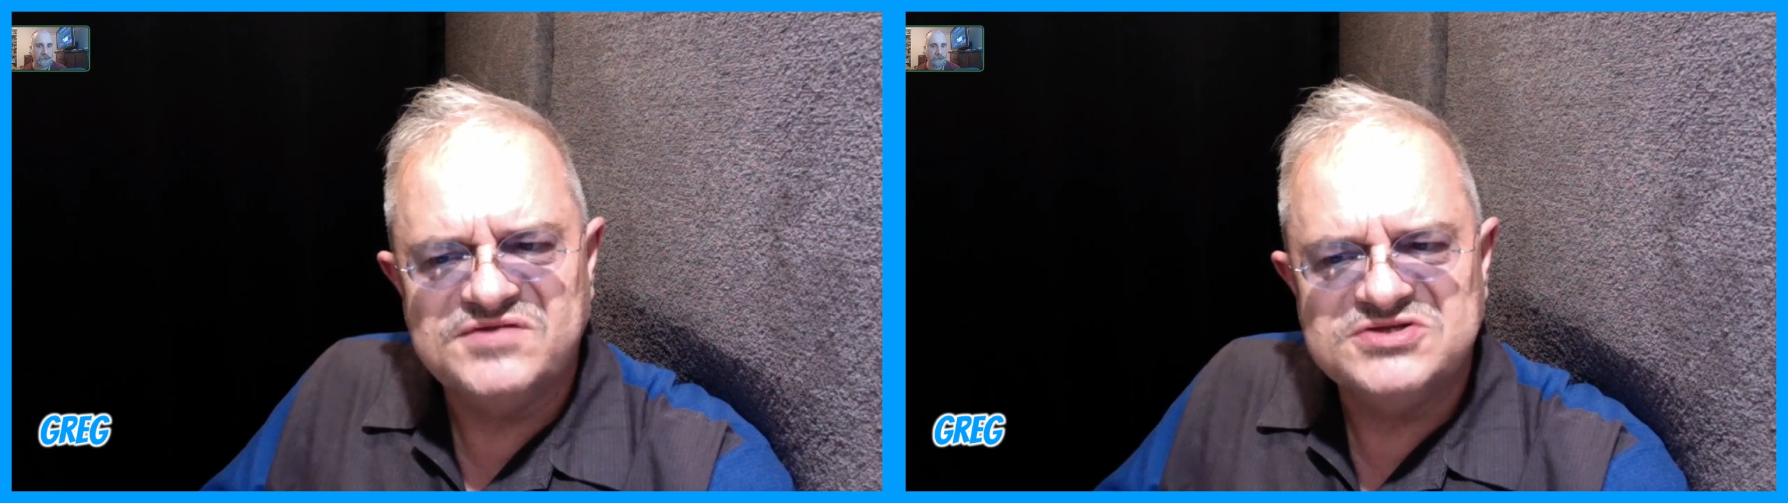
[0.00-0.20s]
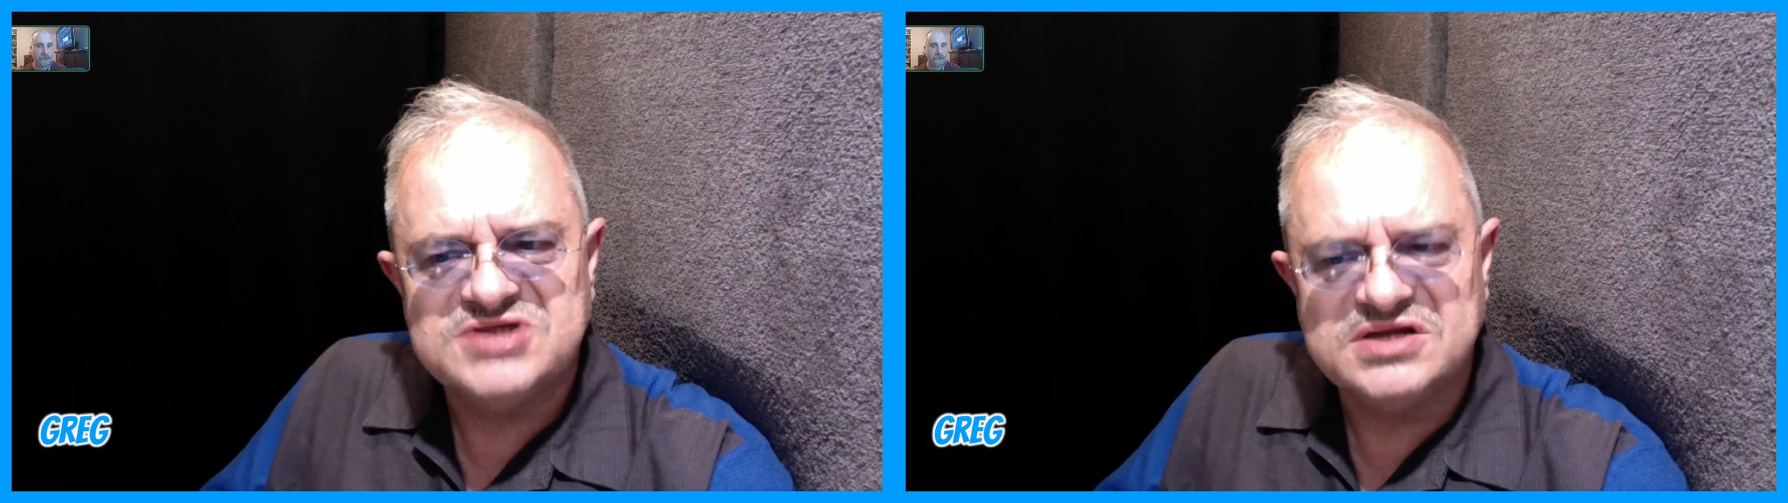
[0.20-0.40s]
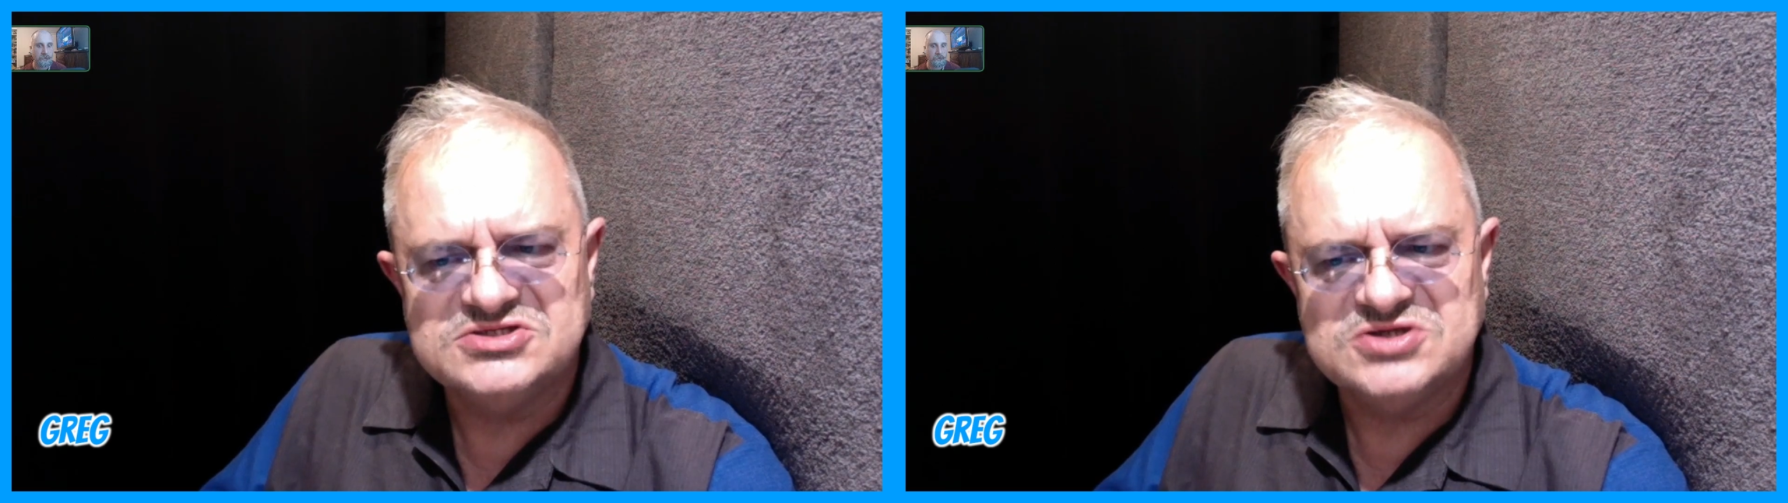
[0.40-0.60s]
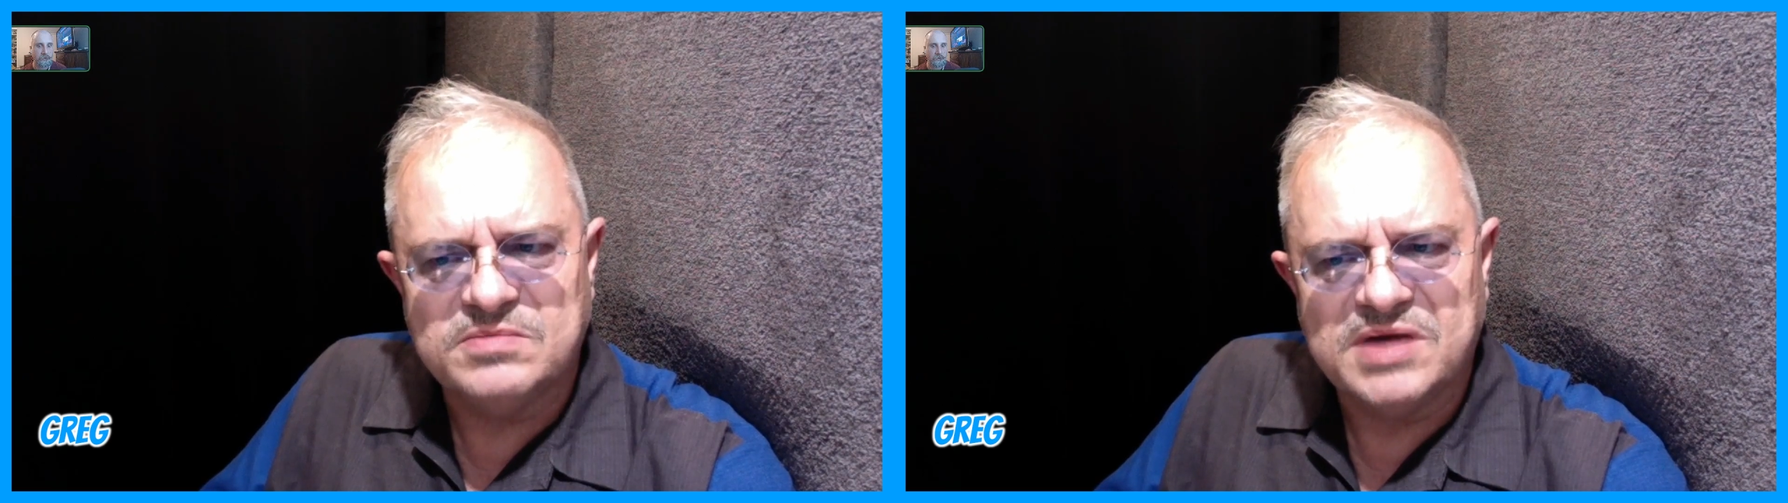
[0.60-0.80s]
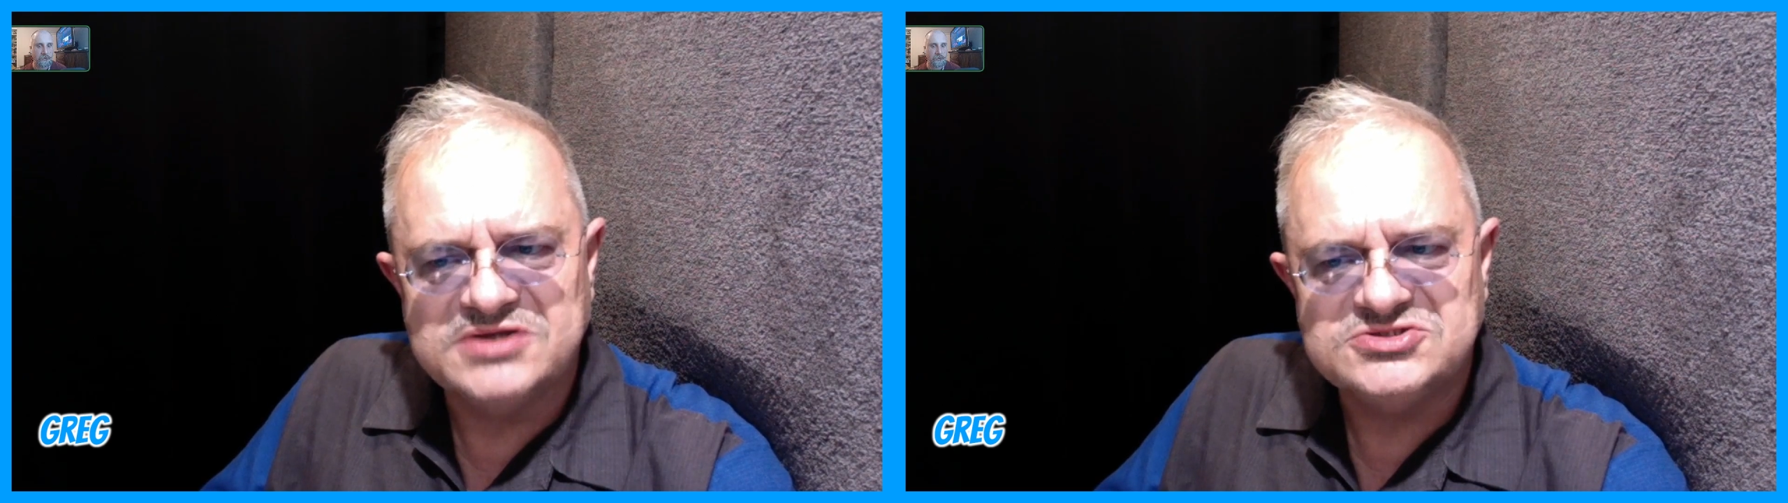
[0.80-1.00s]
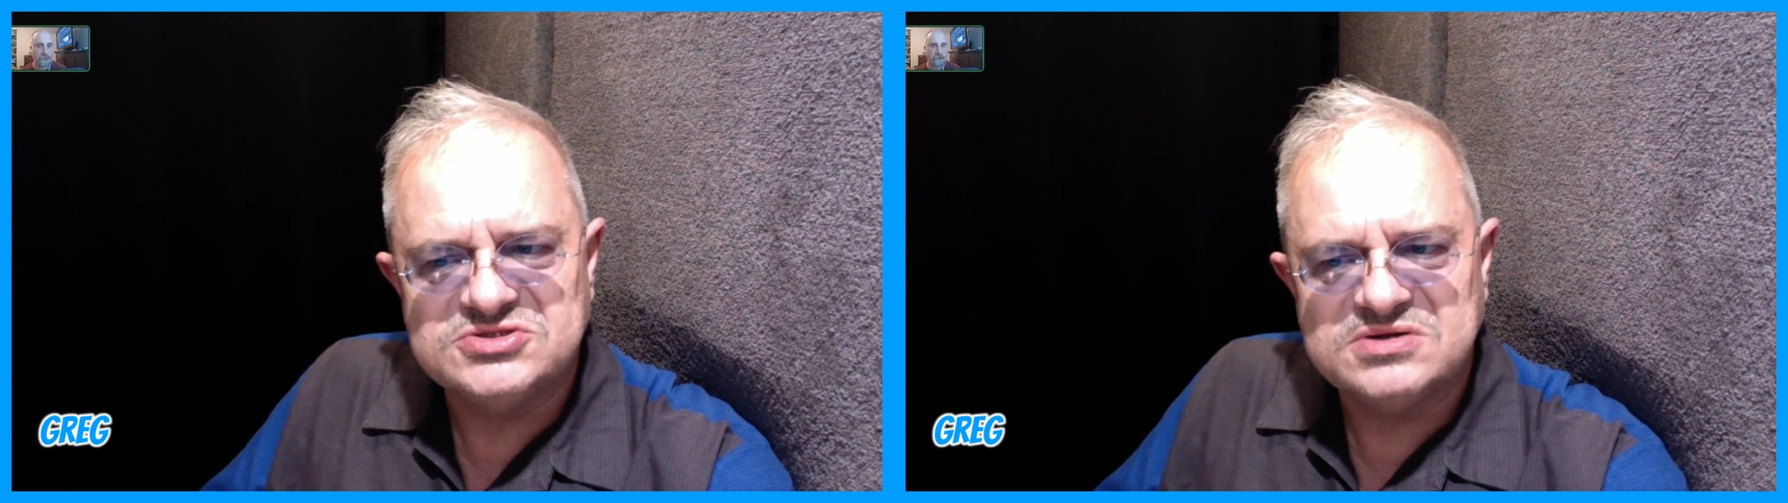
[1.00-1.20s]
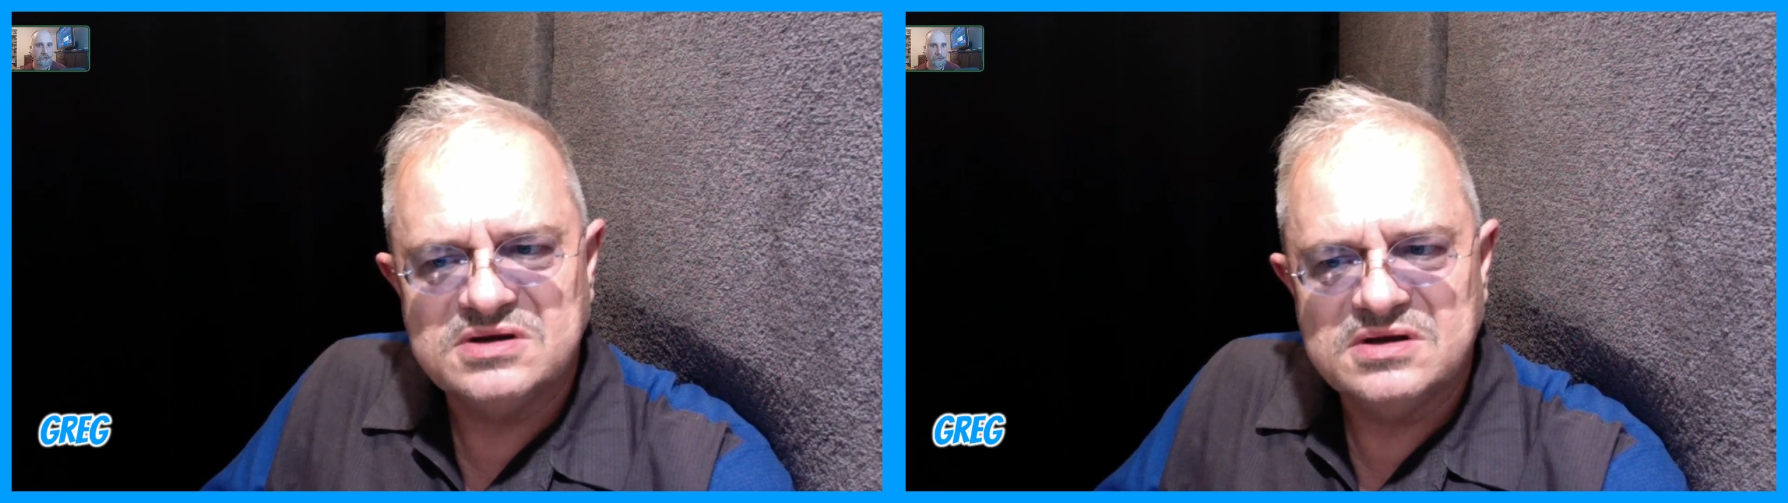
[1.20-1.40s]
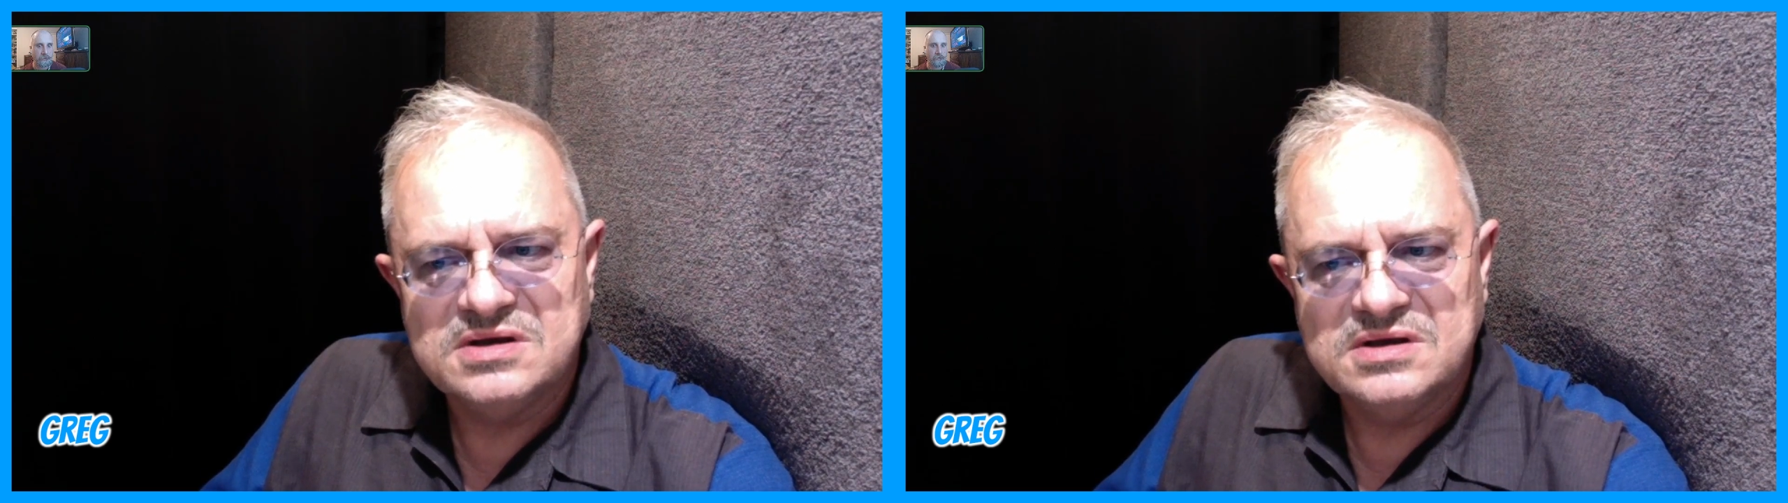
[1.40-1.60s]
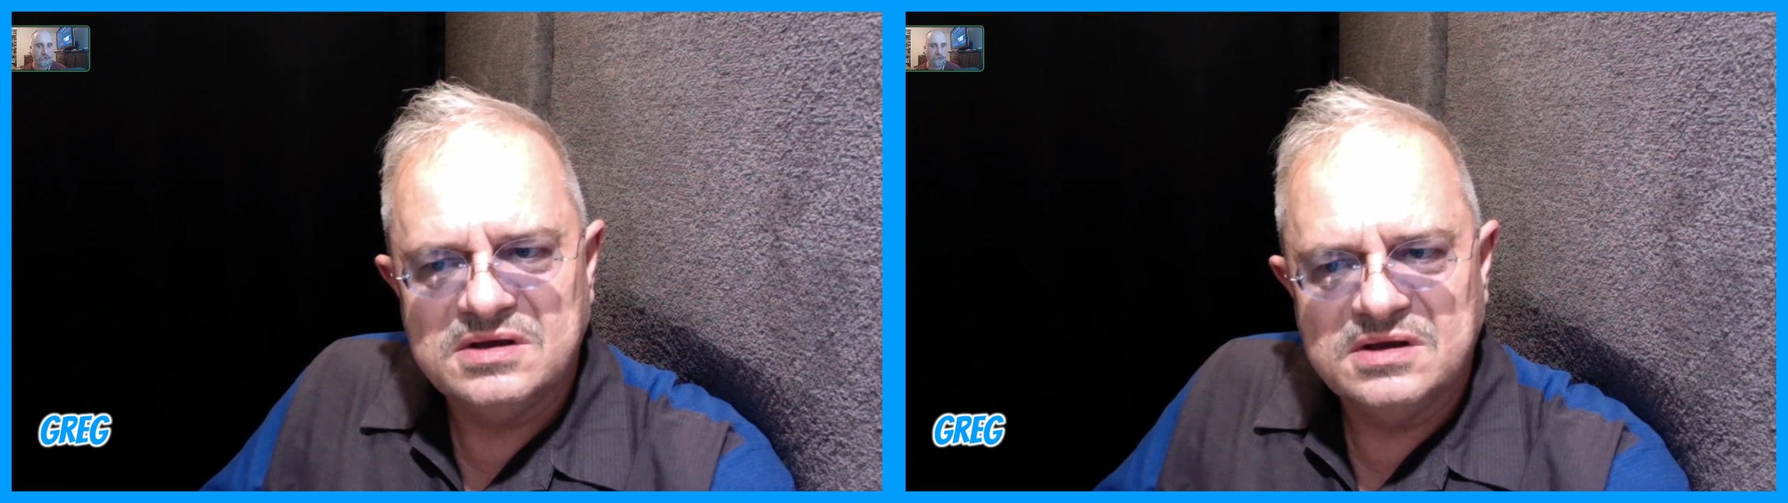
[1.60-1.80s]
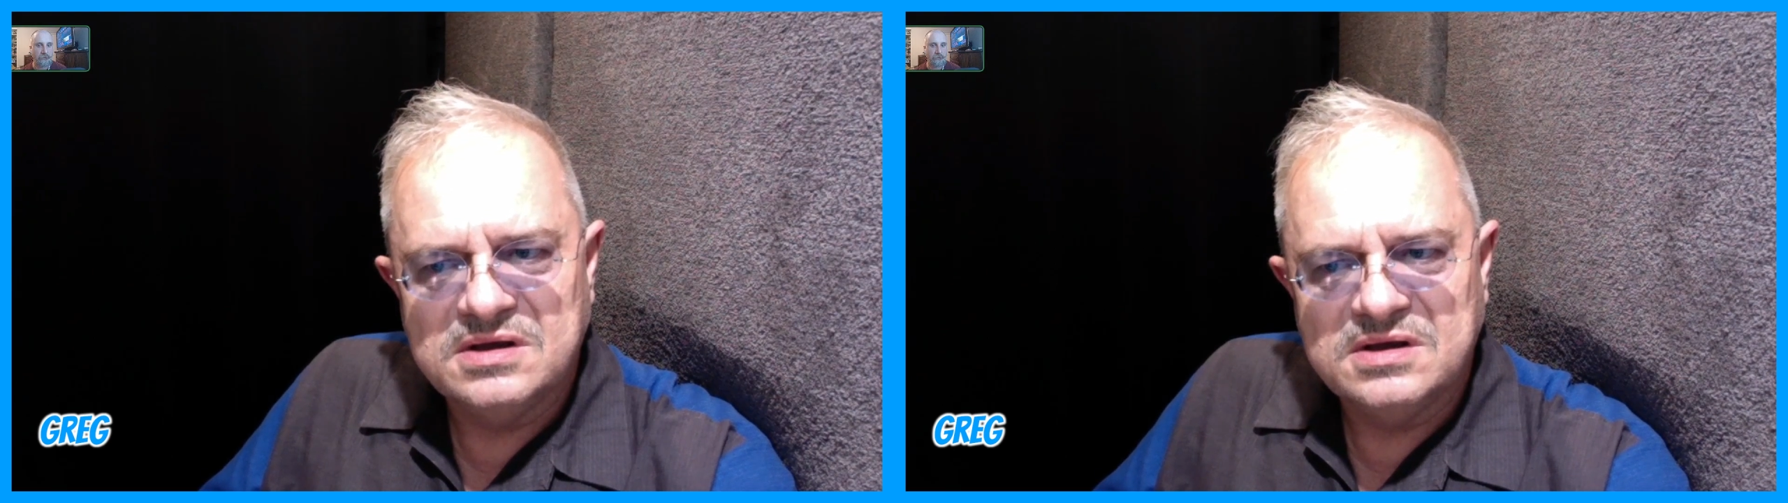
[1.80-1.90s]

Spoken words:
because he loved his son so much.